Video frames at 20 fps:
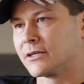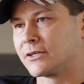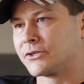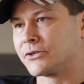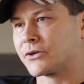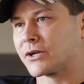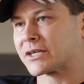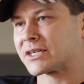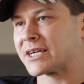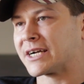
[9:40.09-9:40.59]
You
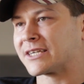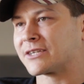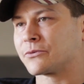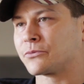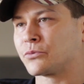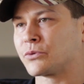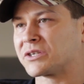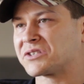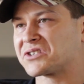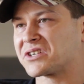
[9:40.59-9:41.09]
know, I kind of
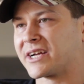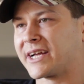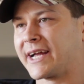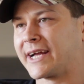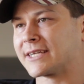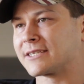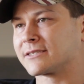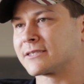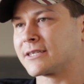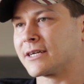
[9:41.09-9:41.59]
wish I
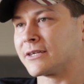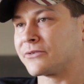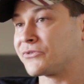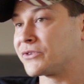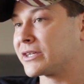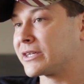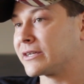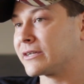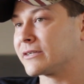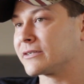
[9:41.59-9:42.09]
hadn't done
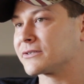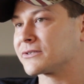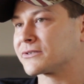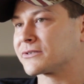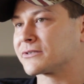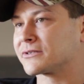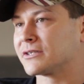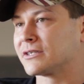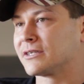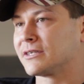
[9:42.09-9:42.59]

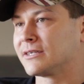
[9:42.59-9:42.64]
this.